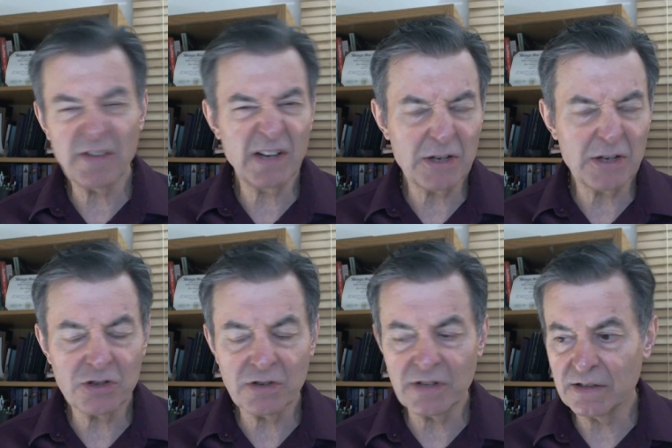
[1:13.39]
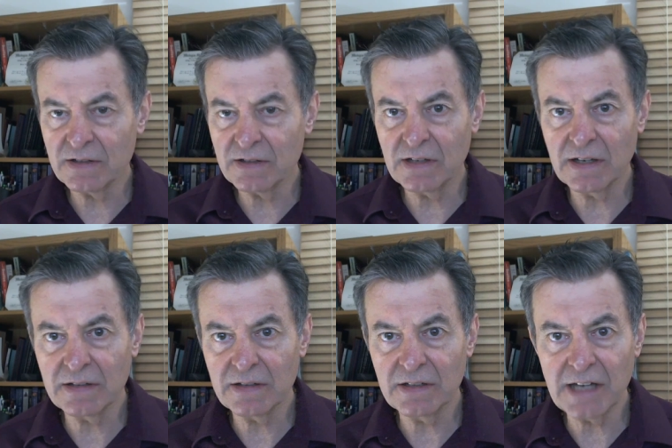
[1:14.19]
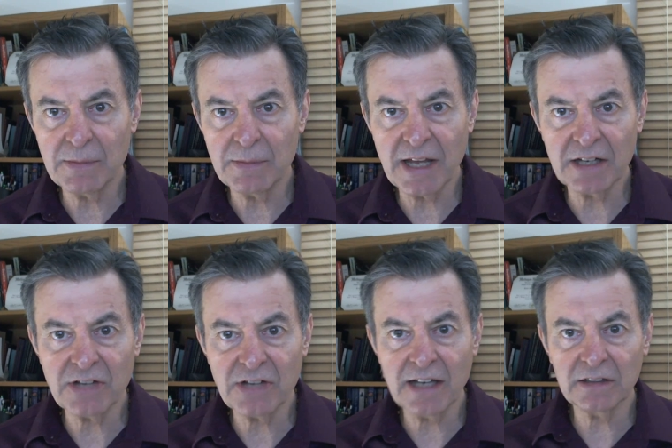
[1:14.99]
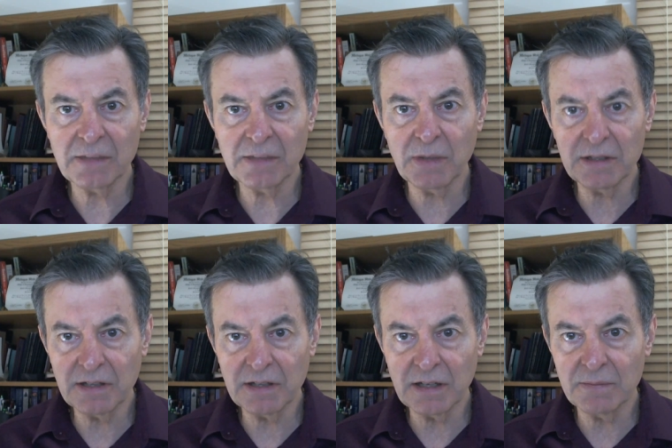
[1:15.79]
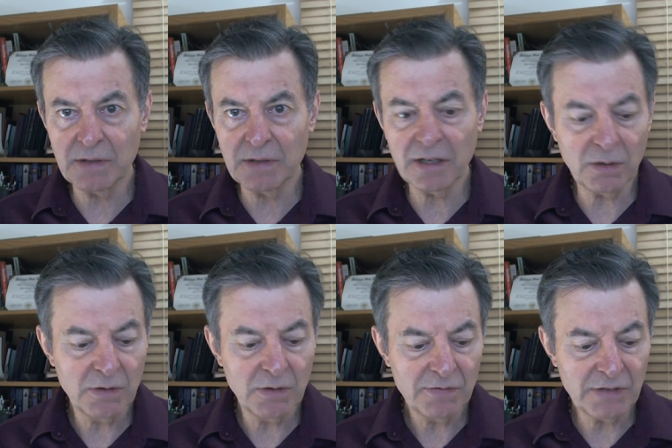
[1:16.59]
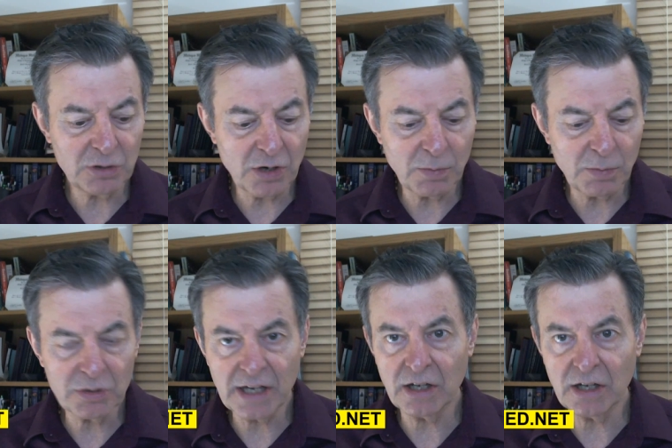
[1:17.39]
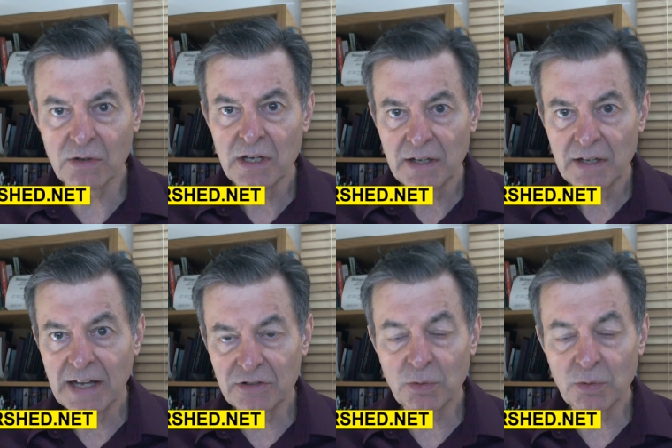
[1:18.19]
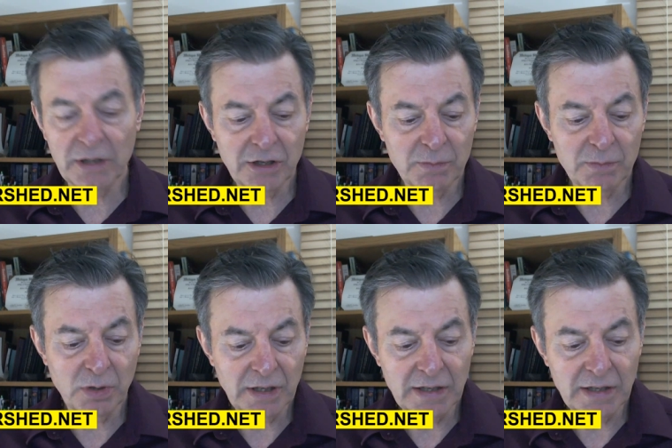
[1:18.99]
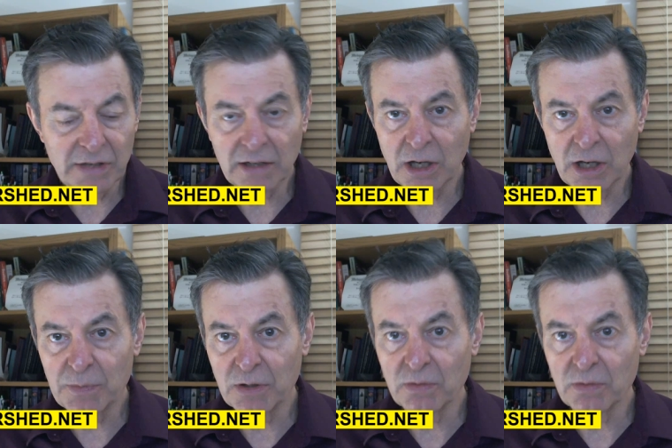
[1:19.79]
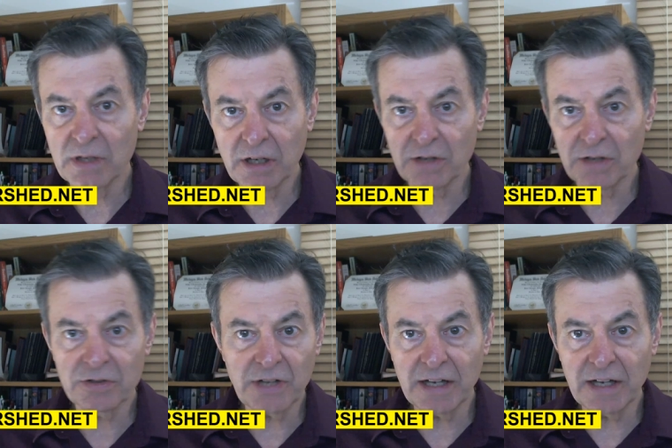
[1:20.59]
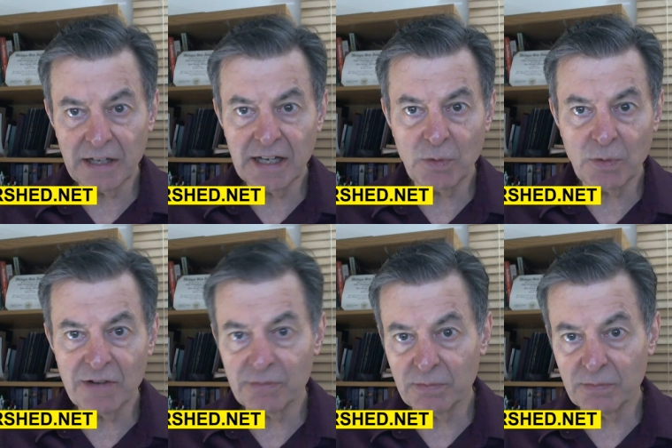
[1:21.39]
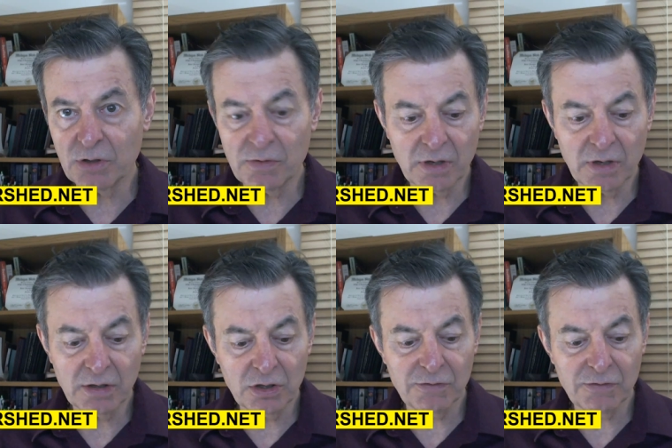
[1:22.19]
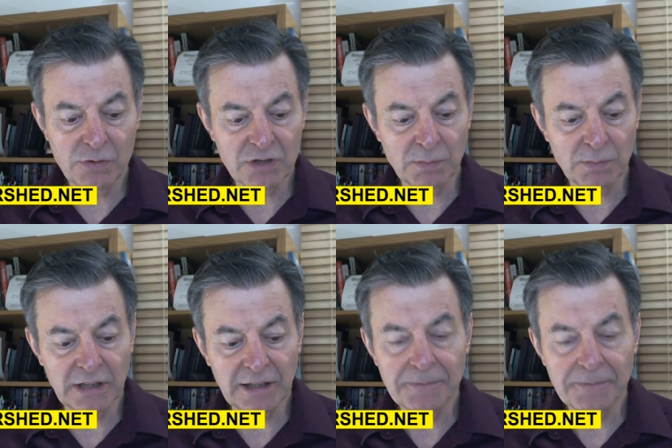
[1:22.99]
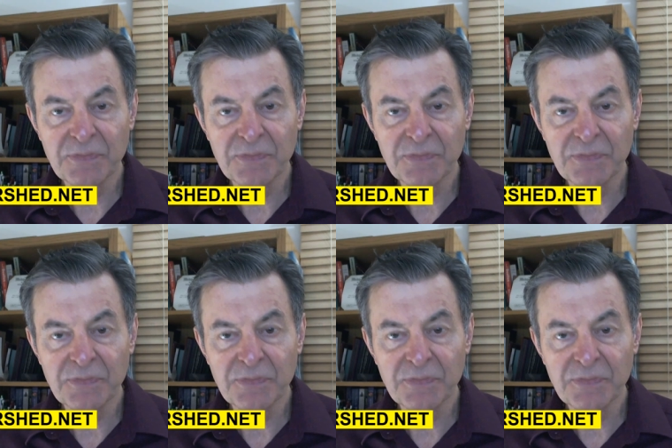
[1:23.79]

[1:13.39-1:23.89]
I'm not sure that the name of that exactly, but, Victoria Boutenko. That's a really good book. That'll help you, understand and get away from cooked foods completely.